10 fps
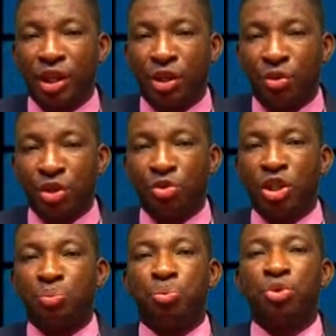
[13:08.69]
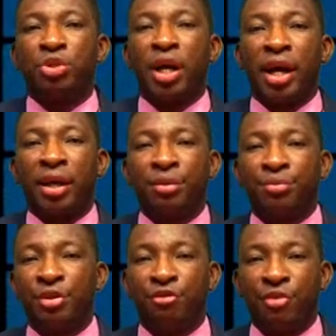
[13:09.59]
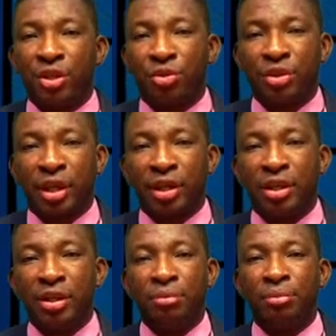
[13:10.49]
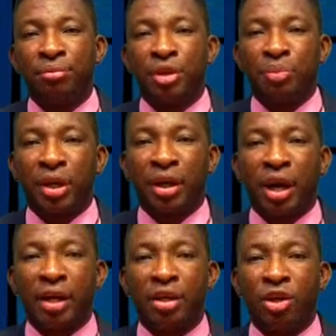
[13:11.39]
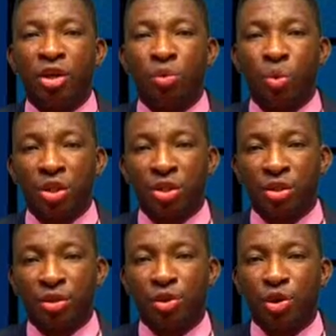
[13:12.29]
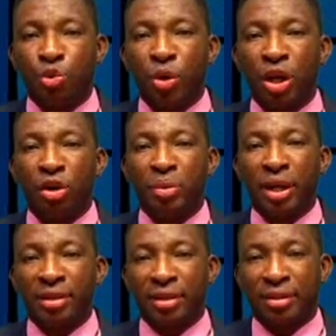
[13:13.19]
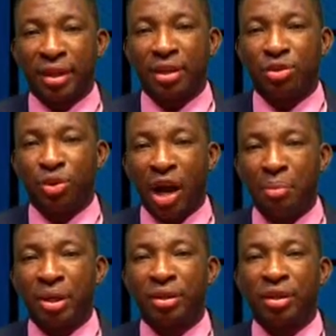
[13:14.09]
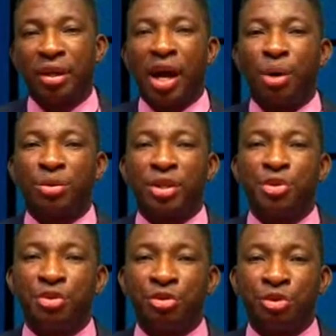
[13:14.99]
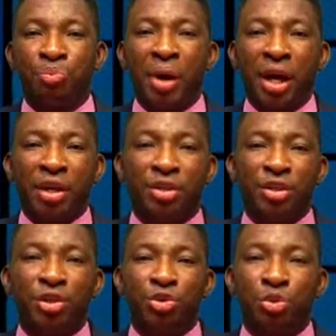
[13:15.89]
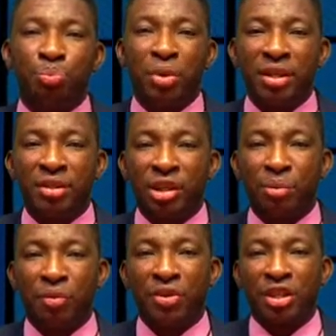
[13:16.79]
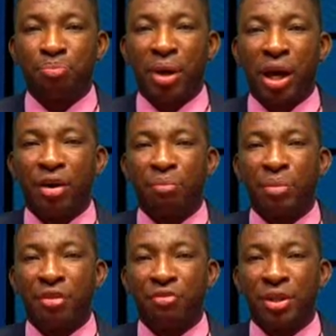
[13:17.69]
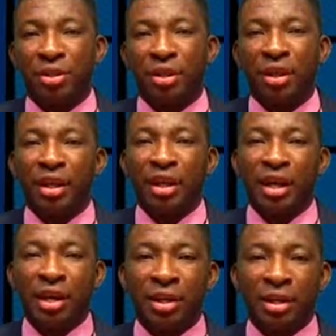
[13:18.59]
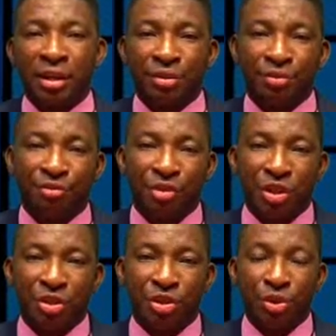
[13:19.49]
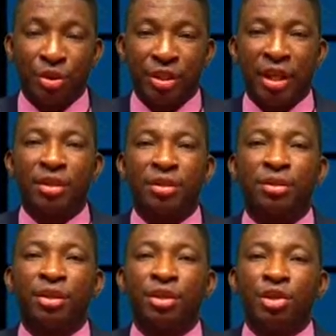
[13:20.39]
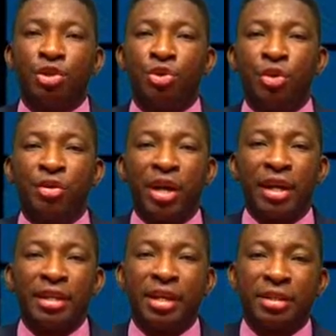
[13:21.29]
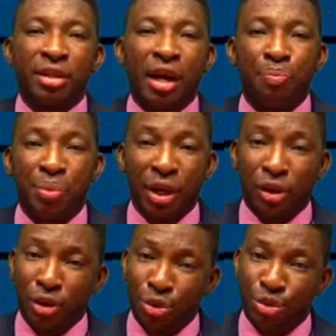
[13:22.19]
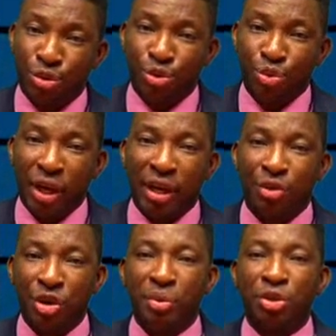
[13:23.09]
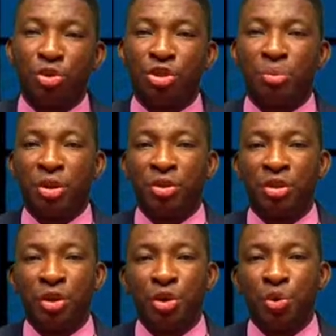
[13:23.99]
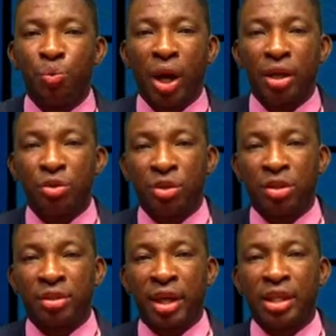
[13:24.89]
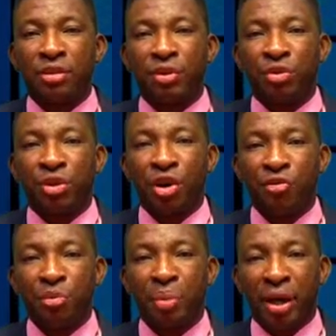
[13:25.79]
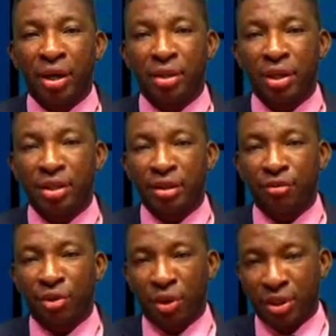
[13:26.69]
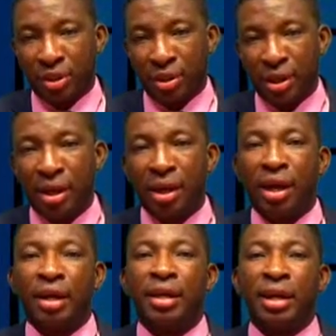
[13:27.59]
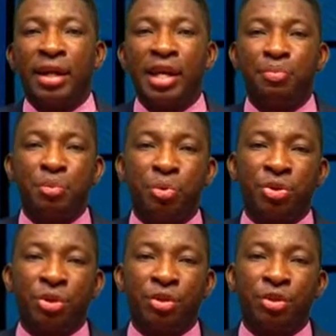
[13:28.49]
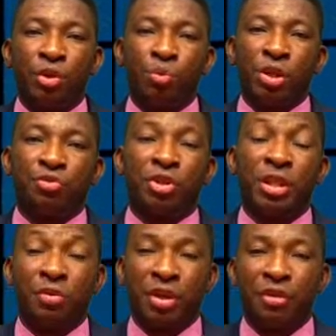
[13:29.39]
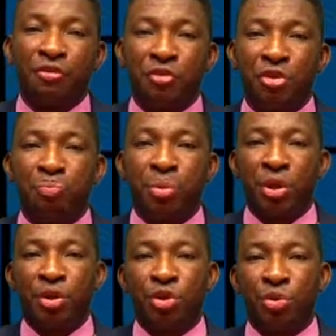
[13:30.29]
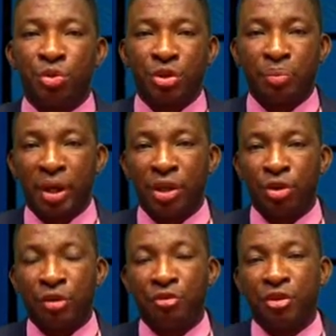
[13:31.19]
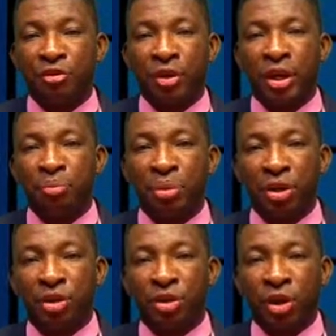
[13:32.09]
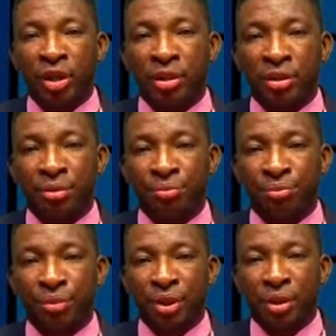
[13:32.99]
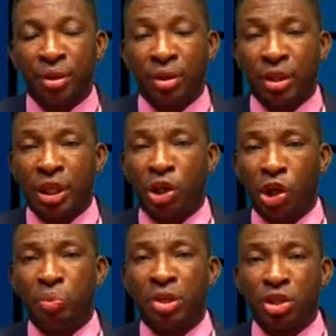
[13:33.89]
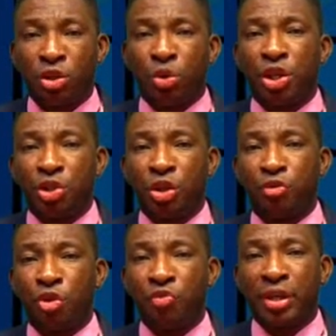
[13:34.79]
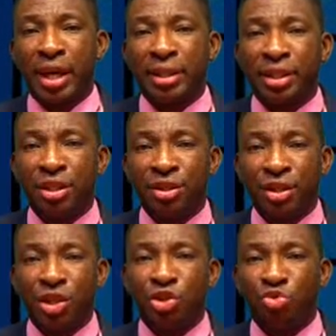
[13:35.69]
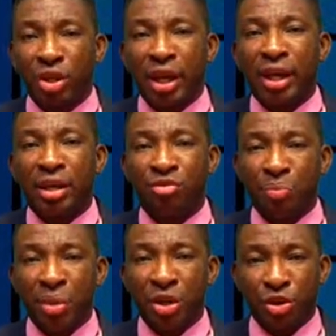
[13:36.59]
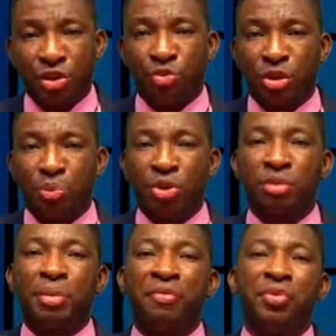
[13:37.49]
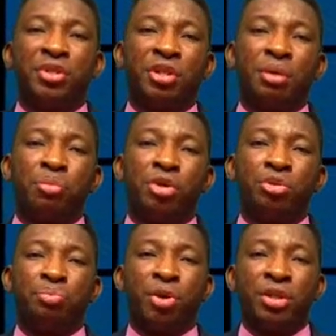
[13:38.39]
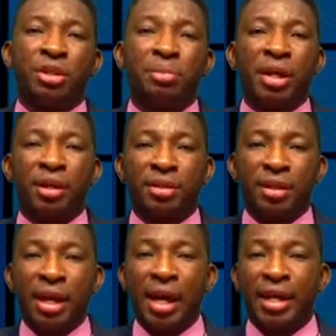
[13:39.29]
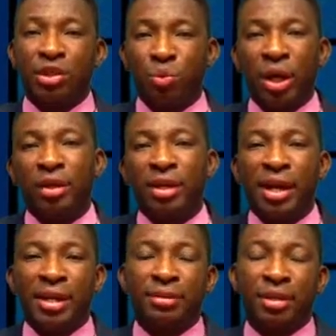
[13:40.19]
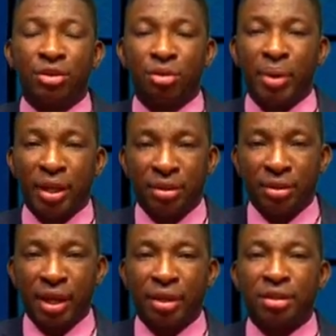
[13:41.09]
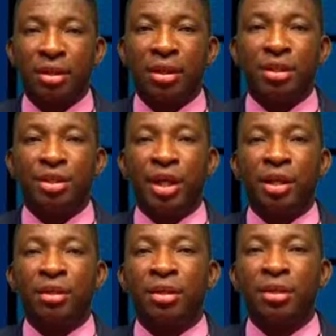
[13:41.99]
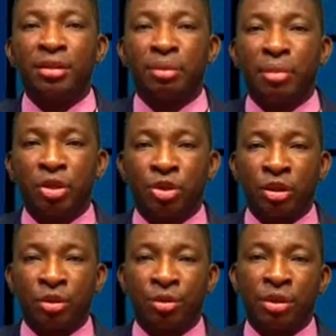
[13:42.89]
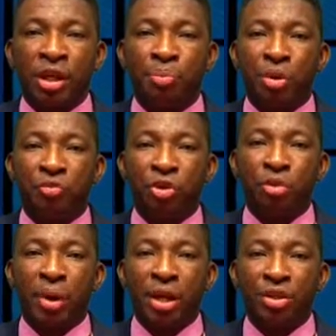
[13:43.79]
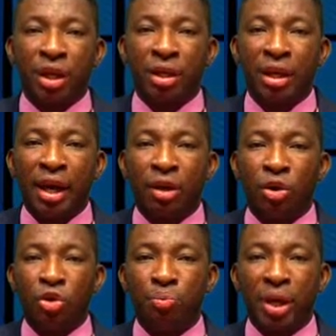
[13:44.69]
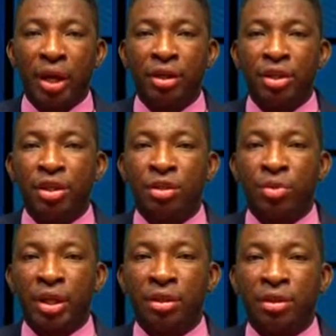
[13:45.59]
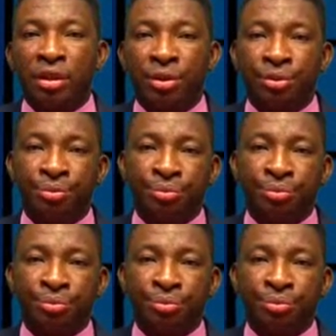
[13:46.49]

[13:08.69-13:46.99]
Treasuries pushed higher. Investors are keeping an eye on Washington, where lawmakers are starting to hammer out a rescue package to replace some of the expiring benefits earlier versions contained. Euro area leaders appear close to an agreement on stimulus, while the total size of the recovery package is in flux. An earlier proposal was for 750 billion euros, about $858 billion. The economic dislocation of COVID-19 triggered a tremendous response by fiscal and monetary policy makers, as well as central banks. That's Jane Tamazo, a portfolio manager at Columbia Threadneedle.